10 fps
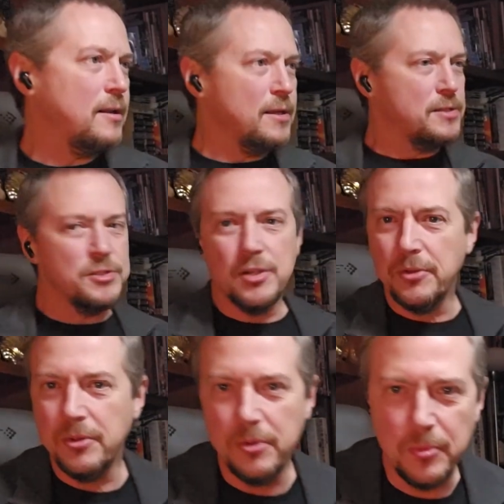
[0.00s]
let's show
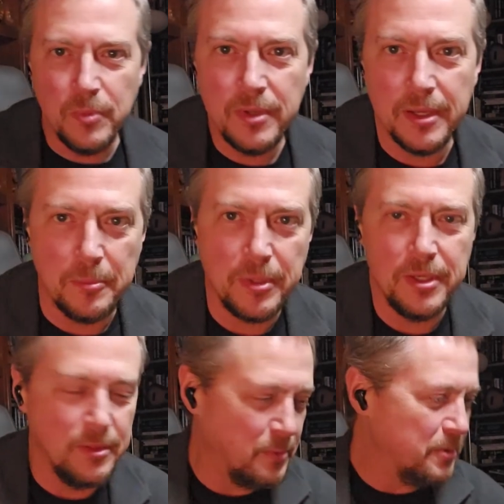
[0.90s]
you a
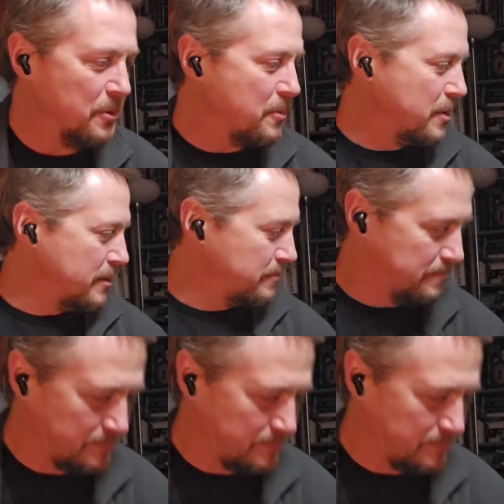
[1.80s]
completed one real quick.